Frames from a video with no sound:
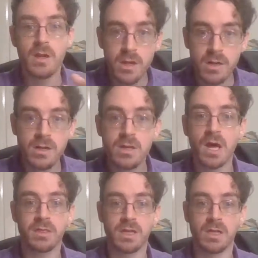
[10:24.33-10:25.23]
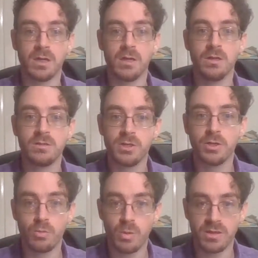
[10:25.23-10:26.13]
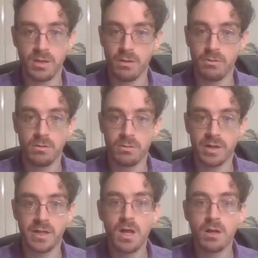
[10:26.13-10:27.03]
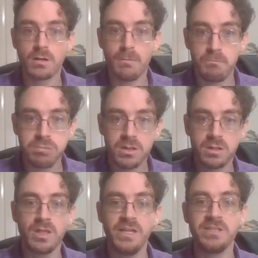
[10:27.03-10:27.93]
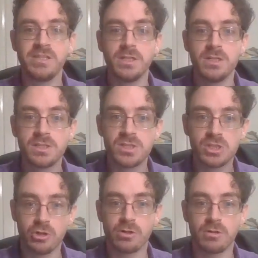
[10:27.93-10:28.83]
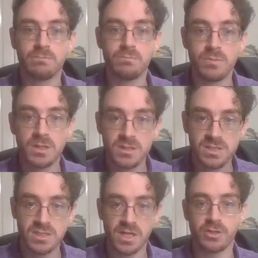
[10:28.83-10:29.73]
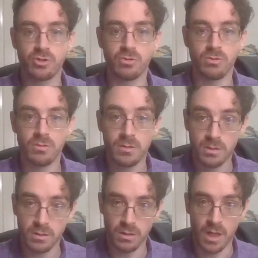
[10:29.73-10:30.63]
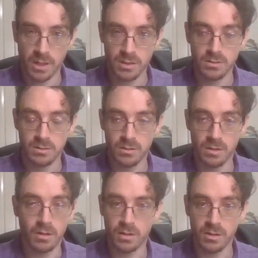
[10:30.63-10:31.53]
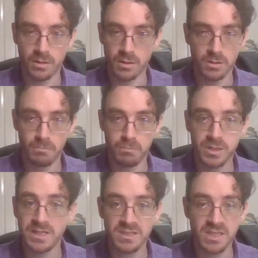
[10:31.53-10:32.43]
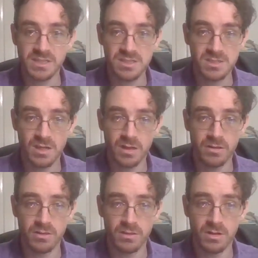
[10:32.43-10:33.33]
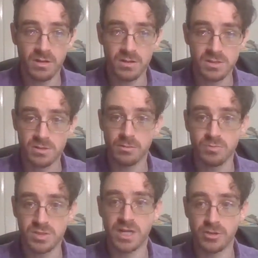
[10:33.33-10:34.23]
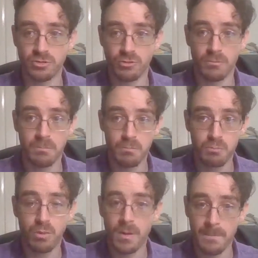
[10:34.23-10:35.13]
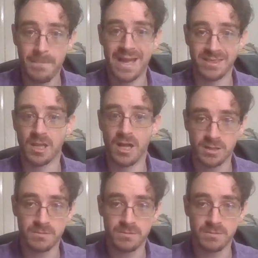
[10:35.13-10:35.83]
nothing to do with you, right? Complete circumstantial luck, or completely circumstantial bad luck.